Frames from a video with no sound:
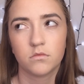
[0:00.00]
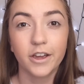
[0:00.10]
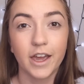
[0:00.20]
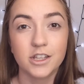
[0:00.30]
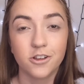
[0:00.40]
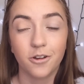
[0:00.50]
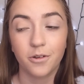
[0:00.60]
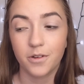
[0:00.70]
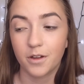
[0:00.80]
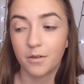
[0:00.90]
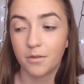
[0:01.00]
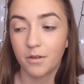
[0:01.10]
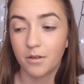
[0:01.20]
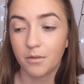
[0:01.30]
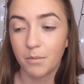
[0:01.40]
Okay, so
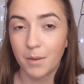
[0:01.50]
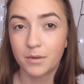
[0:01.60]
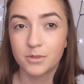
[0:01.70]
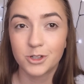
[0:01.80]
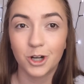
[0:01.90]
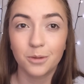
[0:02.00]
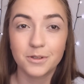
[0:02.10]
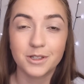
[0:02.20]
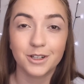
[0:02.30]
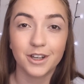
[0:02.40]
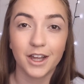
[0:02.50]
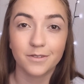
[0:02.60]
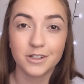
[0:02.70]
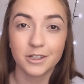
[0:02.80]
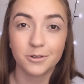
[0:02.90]
my mum's job is to look
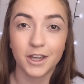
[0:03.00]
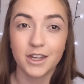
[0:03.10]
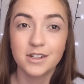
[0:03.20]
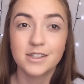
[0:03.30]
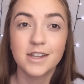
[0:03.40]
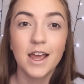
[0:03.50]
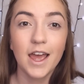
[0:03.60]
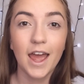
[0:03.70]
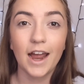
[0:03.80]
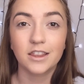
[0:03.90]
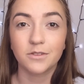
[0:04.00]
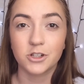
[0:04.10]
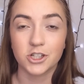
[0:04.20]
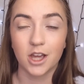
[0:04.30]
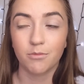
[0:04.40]
after little kids, and they've
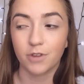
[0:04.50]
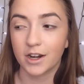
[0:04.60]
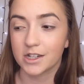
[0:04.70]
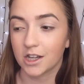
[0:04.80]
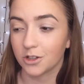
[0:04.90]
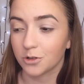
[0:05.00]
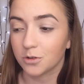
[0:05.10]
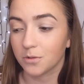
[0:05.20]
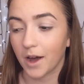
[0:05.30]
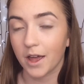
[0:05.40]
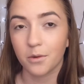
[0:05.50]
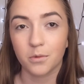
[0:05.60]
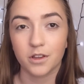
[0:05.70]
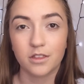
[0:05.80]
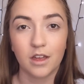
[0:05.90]
just come running down the hallway
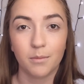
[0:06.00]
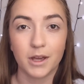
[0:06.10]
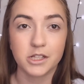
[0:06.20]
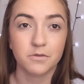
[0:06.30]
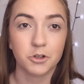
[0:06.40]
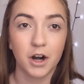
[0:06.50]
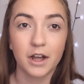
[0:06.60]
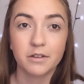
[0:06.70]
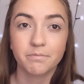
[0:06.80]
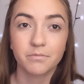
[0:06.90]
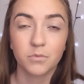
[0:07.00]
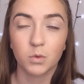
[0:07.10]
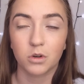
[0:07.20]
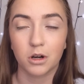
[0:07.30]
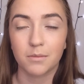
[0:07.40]
with a massive truck.
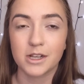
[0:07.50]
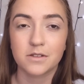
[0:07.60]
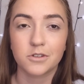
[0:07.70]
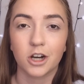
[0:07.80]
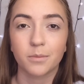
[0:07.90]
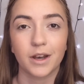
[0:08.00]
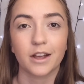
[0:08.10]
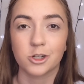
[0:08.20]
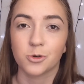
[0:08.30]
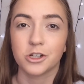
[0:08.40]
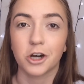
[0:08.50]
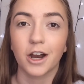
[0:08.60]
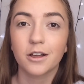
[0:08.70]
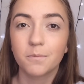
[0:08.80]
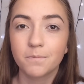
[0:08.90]
Well, not a massive truck, but like a toy truck.